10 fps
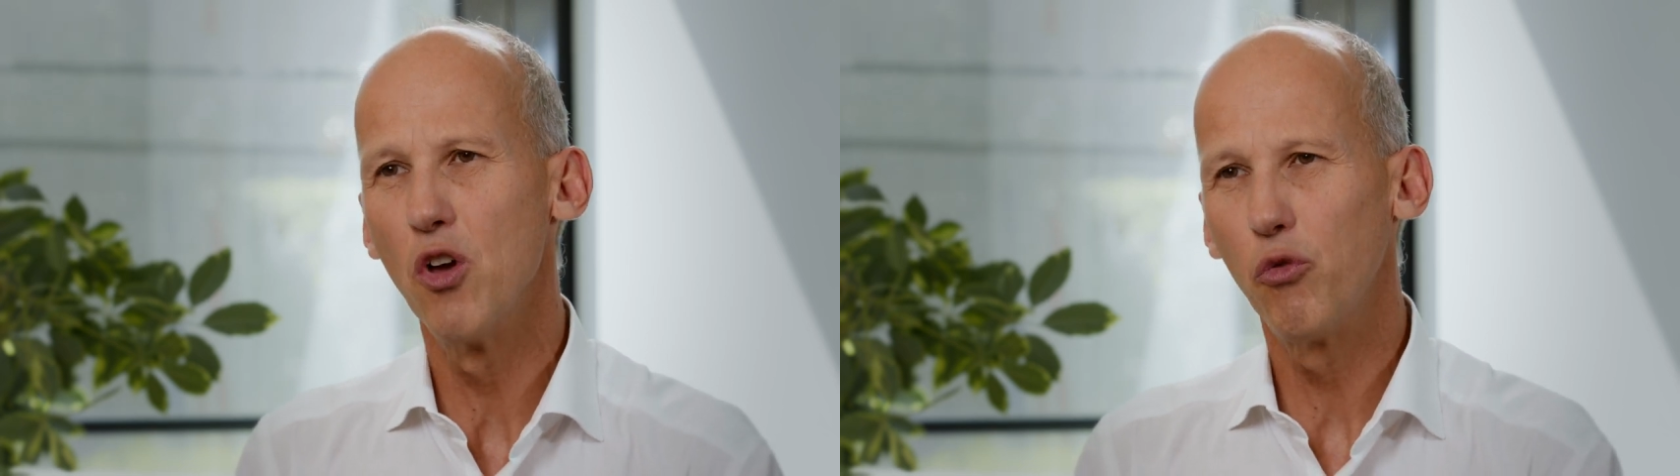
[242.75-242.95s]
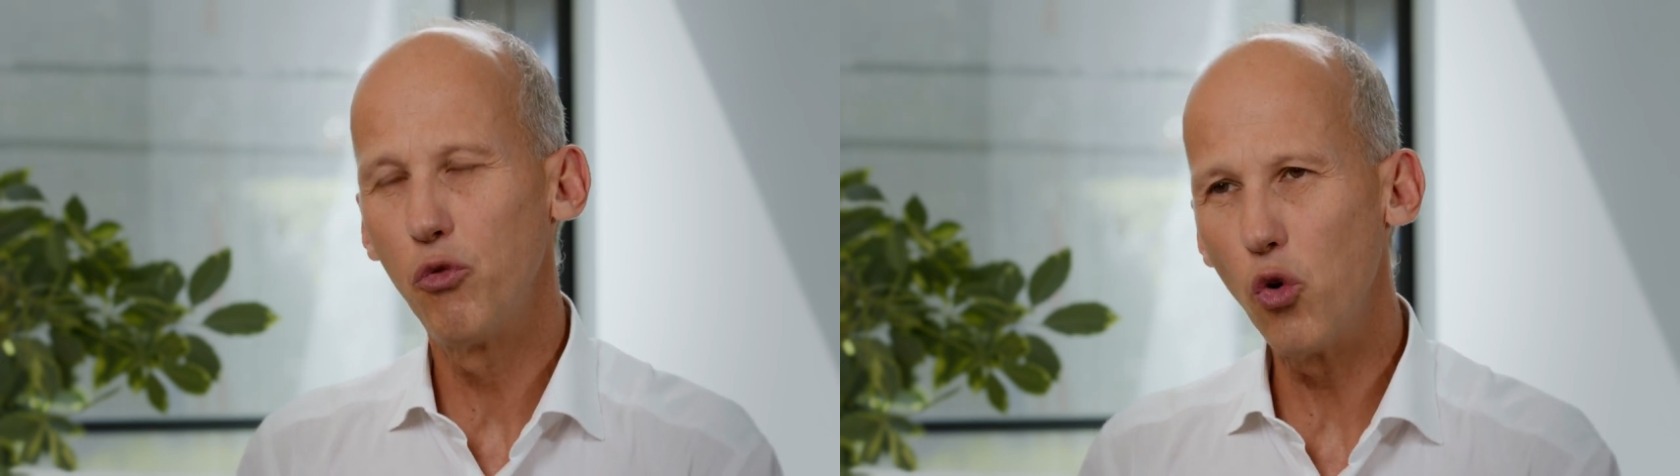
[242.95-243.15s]

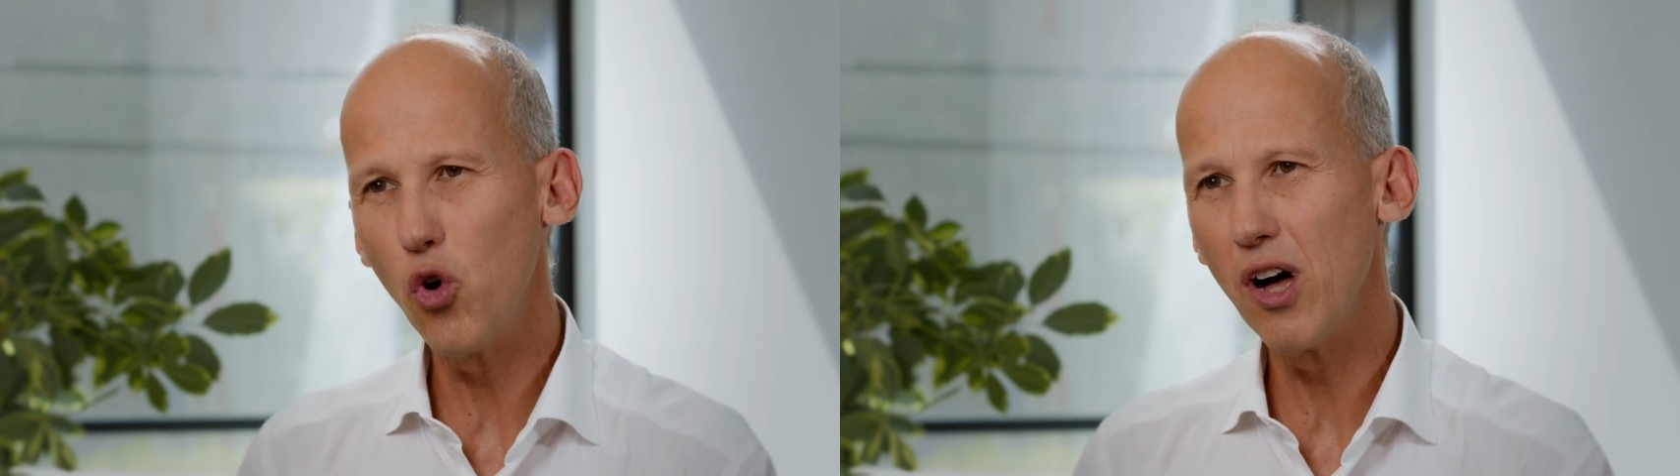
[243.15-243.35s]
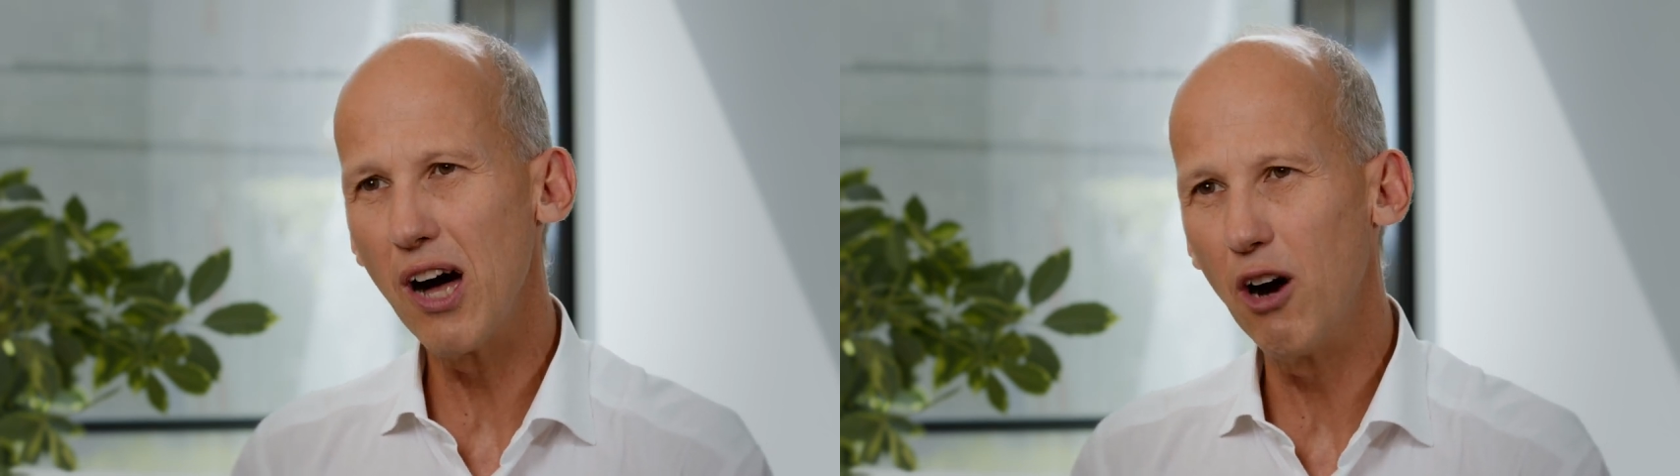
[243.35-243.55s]

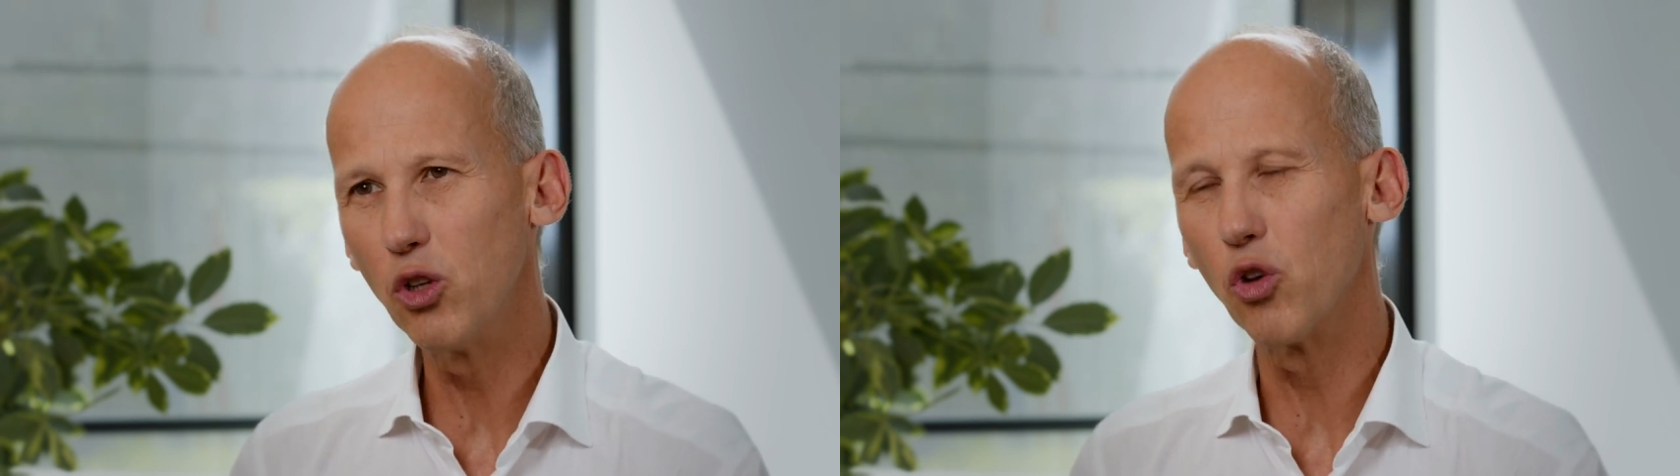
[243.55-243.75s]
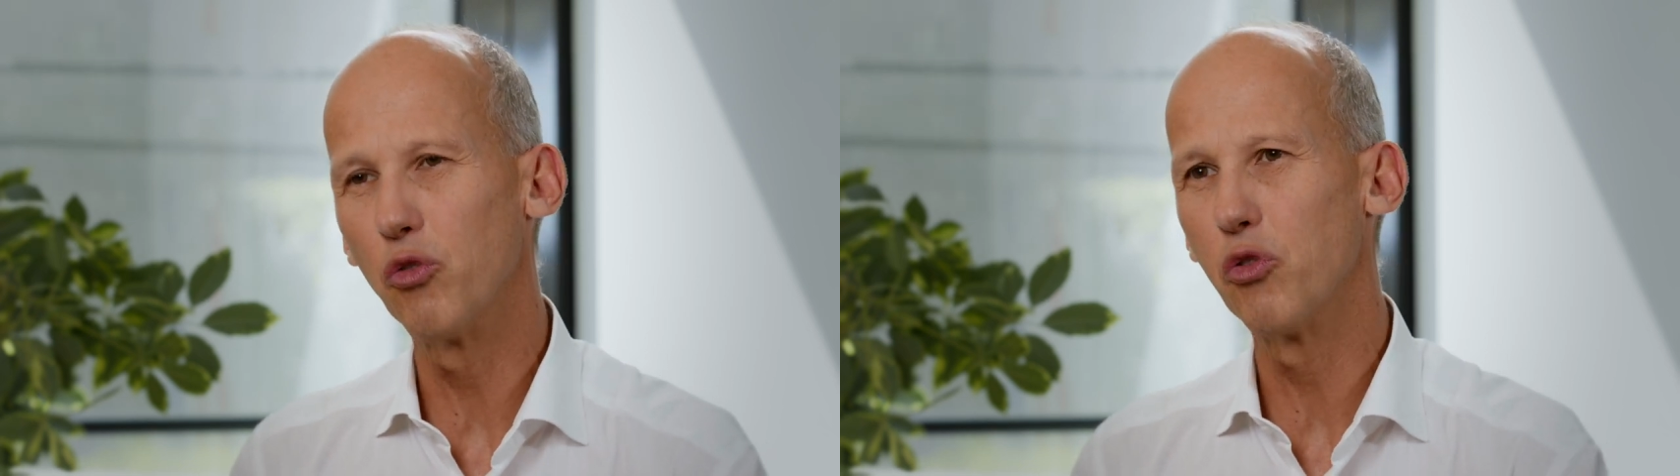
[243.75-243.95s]
4
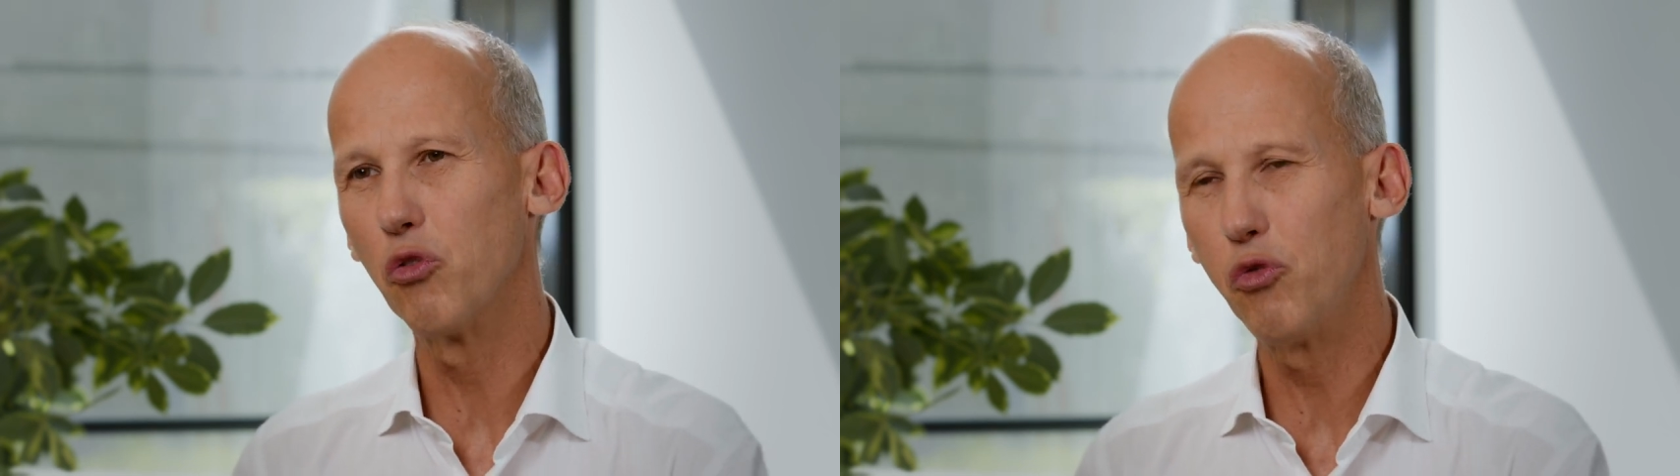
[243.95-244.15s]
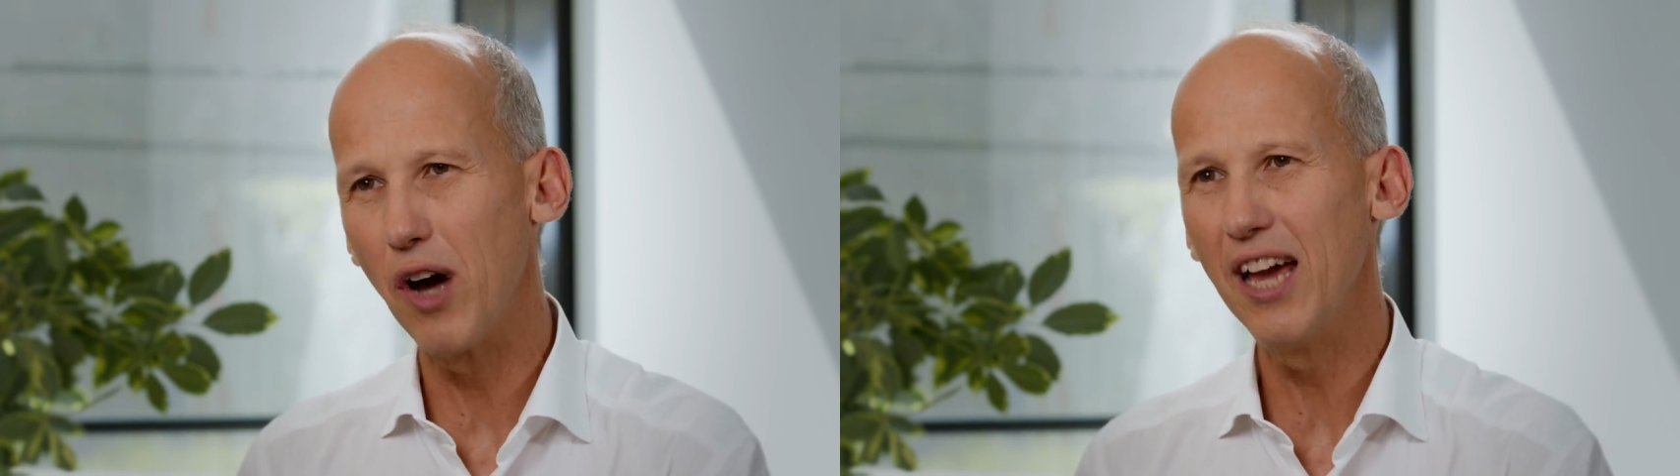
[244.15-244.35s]
out of
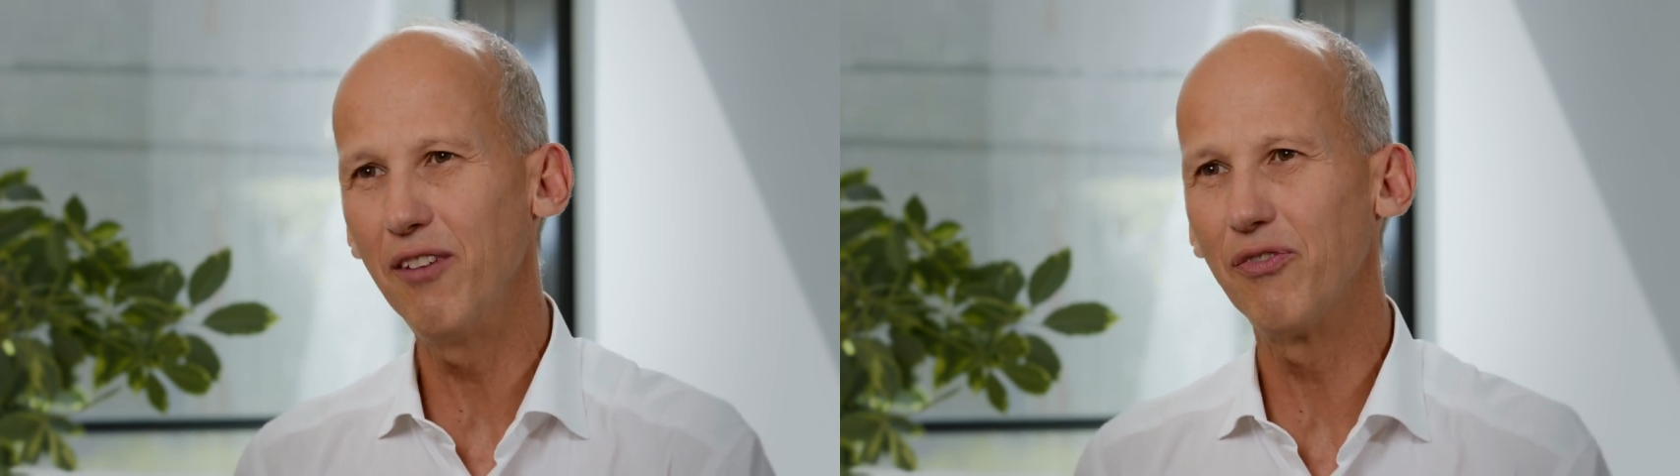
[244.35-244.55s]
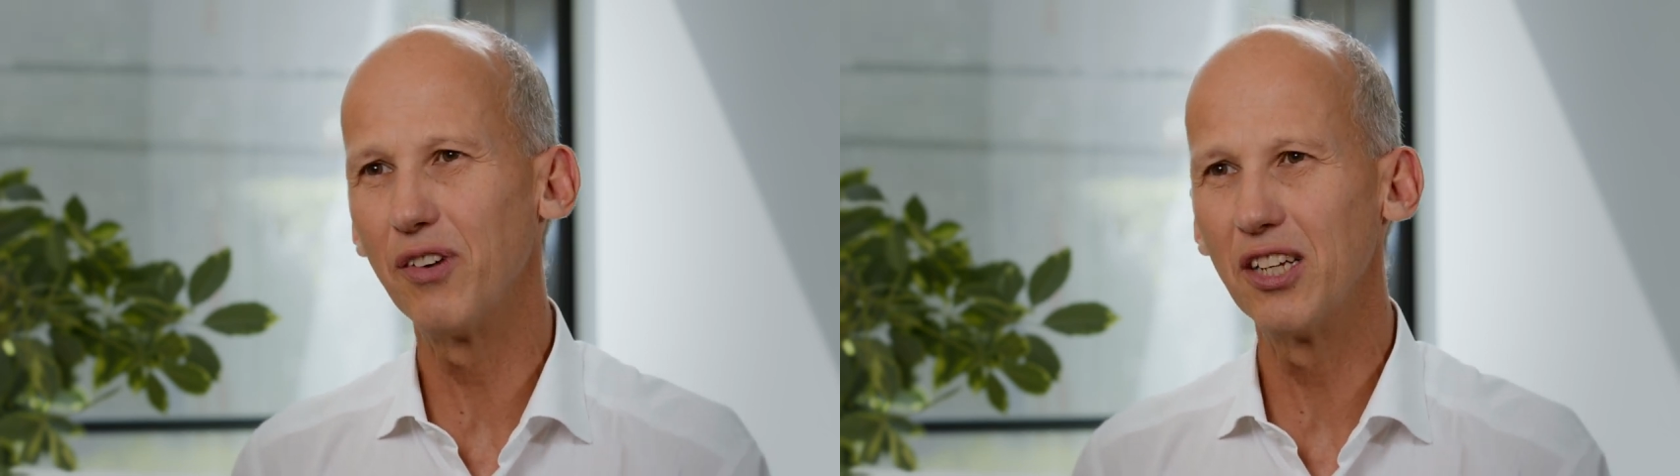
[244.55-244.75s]

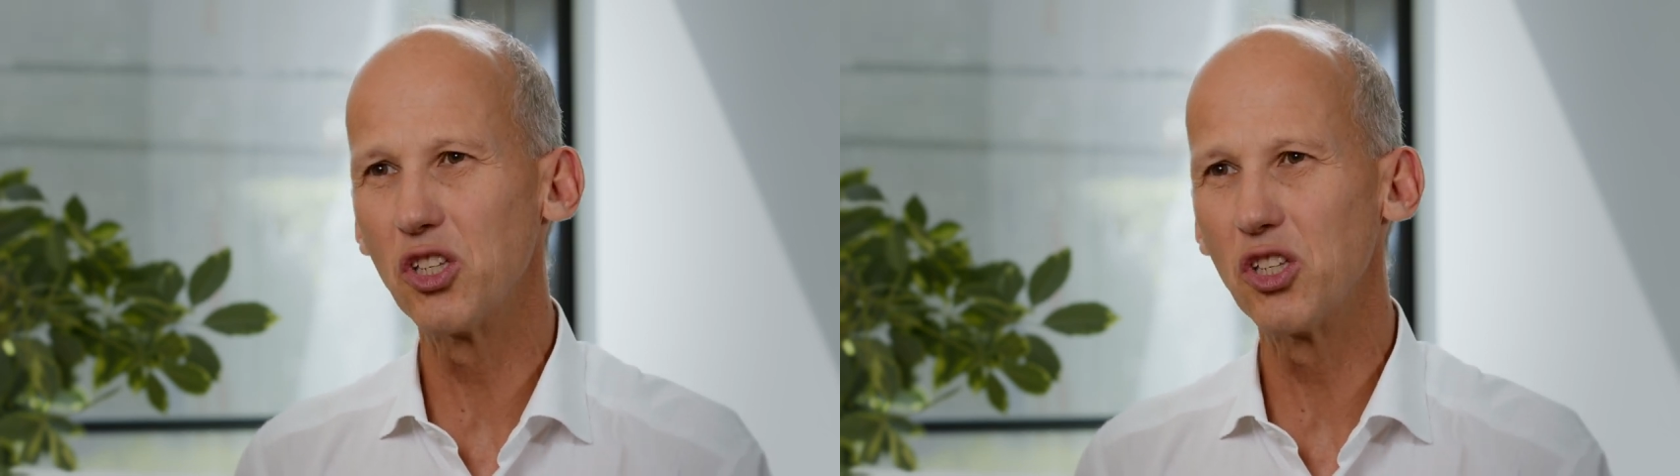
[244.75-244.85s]
5